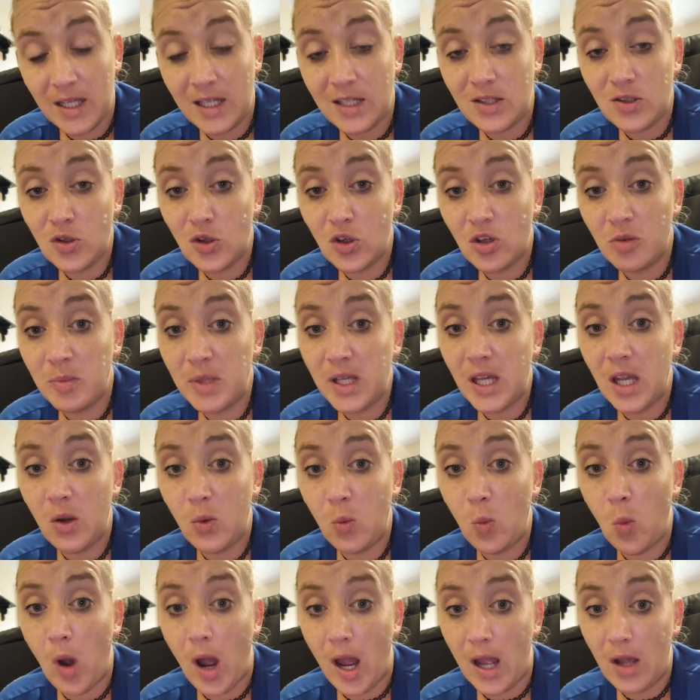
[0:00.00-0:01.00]
It took me
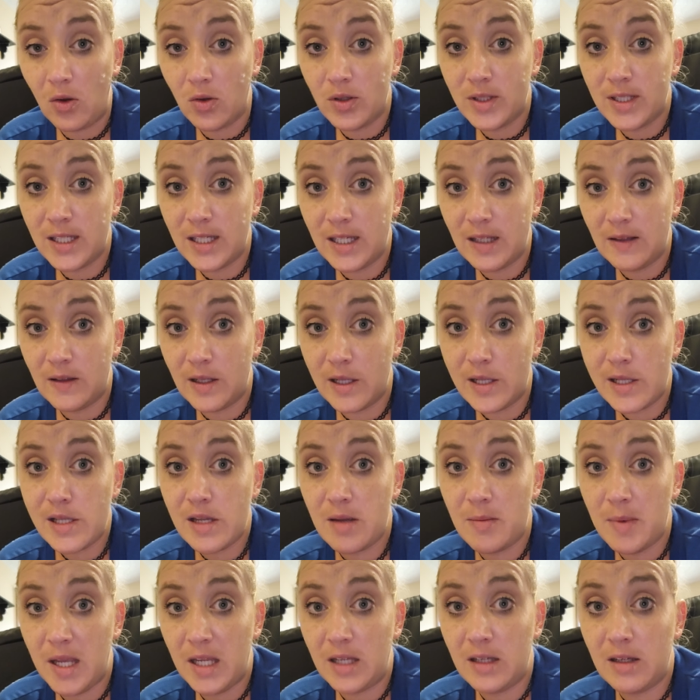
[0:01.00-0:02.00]
a while to get this
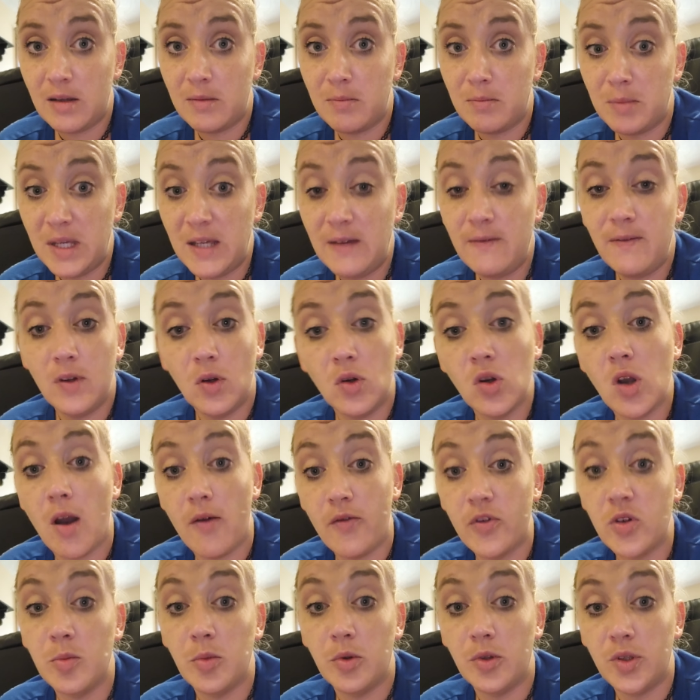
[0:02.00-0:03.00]
to make me feel
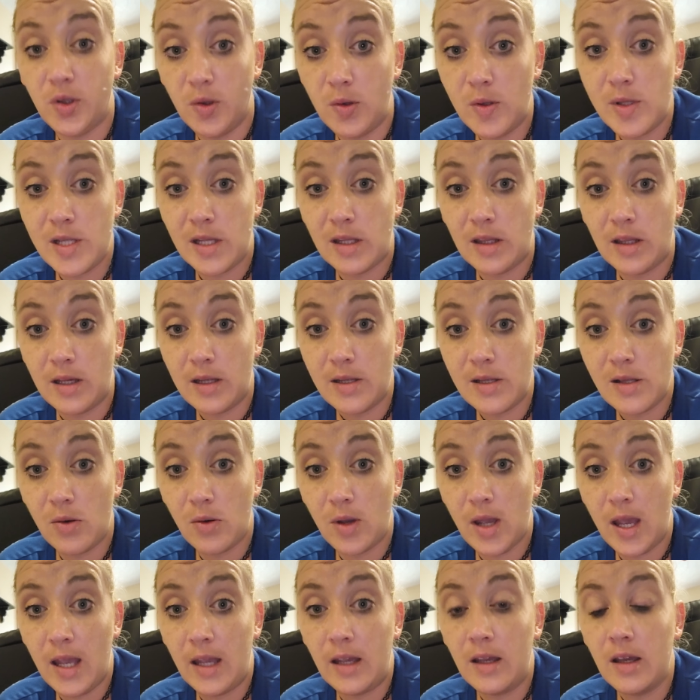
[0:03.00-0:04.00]
comfortable using this,
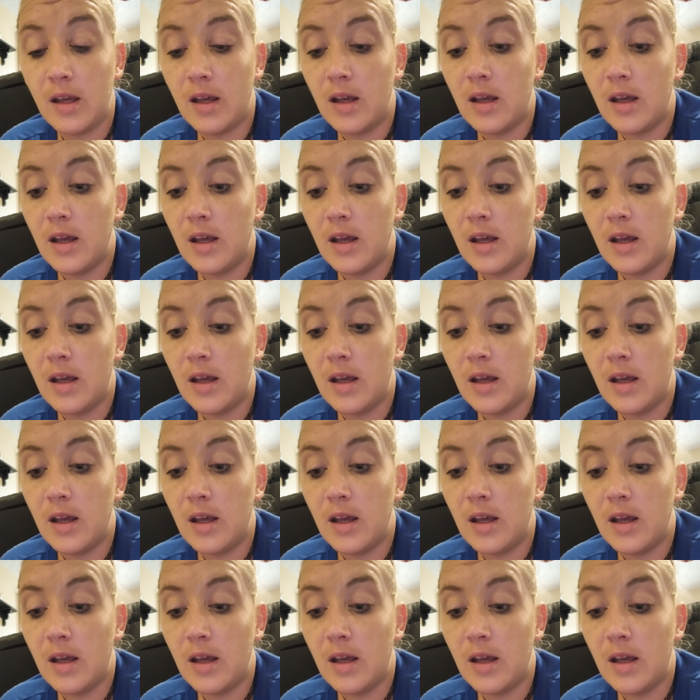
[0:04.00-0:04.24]
okay?